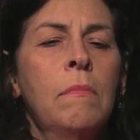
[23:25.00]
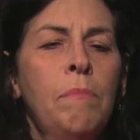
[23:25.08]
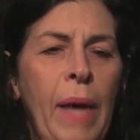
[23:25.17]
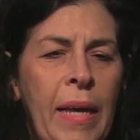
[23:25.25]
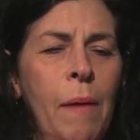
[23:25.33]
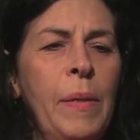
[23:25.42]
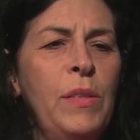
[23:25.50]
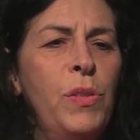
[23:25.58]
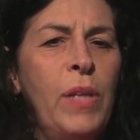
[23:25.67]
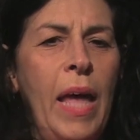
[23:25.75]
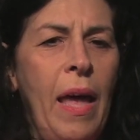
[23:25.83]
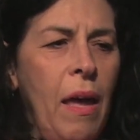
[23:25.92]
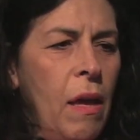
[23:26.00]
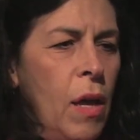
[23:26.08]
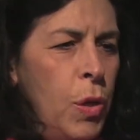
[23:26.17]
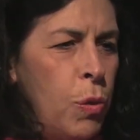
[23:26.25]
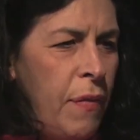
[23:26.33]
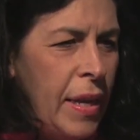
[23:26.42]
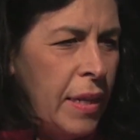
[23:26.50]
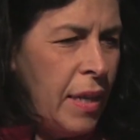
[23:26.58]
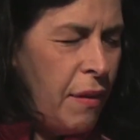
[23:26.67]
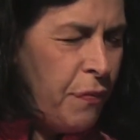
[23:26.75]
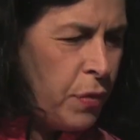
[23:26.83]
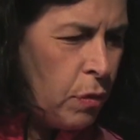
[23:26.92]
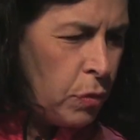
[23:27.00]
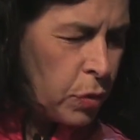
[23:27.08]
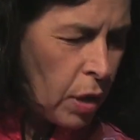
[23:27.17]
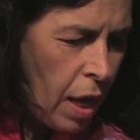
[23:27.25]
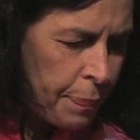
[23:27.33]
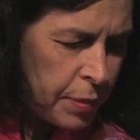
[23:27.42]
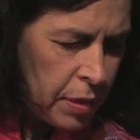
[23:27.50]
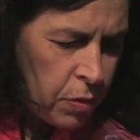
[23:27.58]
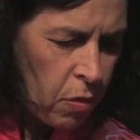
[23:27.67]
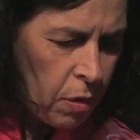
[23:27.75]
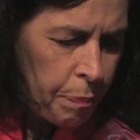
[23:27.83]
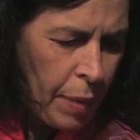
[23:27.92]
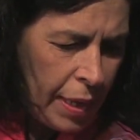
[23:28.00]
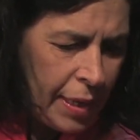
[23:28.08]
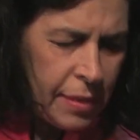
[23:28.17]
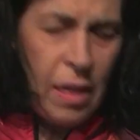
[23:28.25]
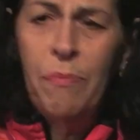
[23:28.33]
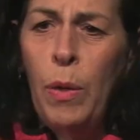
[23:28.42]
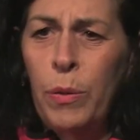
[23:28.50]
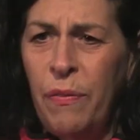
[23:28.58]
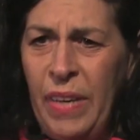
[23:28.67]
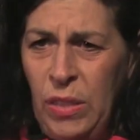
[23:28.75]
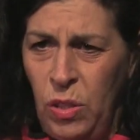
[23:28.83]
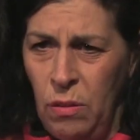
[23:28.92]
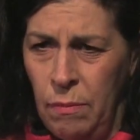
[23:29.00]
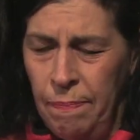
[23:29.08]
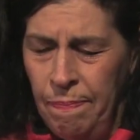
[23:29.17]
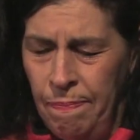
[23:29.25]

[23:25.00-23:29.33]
By coming today, you have added a few drops in your bucket of motivation.